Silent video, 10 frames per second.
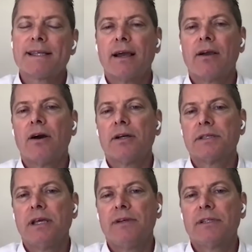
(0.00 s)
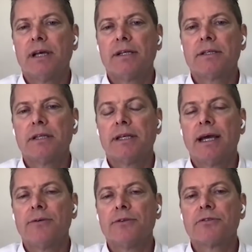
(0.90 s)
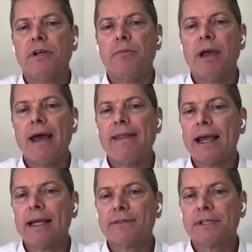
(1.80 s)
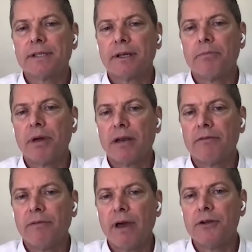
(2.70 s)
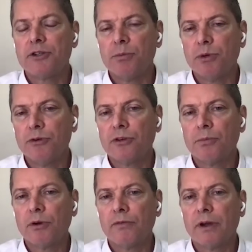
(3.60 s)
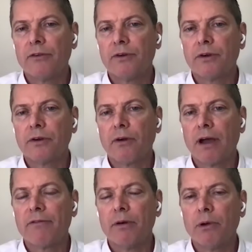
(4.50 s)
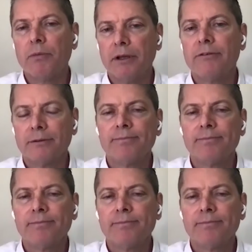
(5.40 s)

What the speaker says: that cost savings on to the downstream, and that gives us the competitive advantage in producing purified spherical graphite, we believe.